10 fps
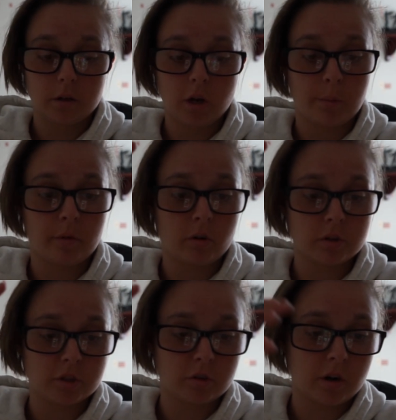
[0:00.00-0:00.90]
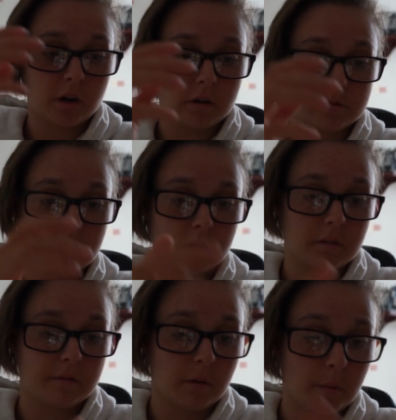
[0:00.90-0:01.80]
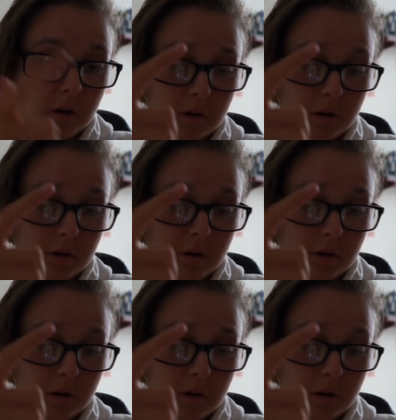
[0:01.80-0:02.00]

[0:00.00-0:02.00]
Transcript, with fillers: copyright strike. Obviously, I've got from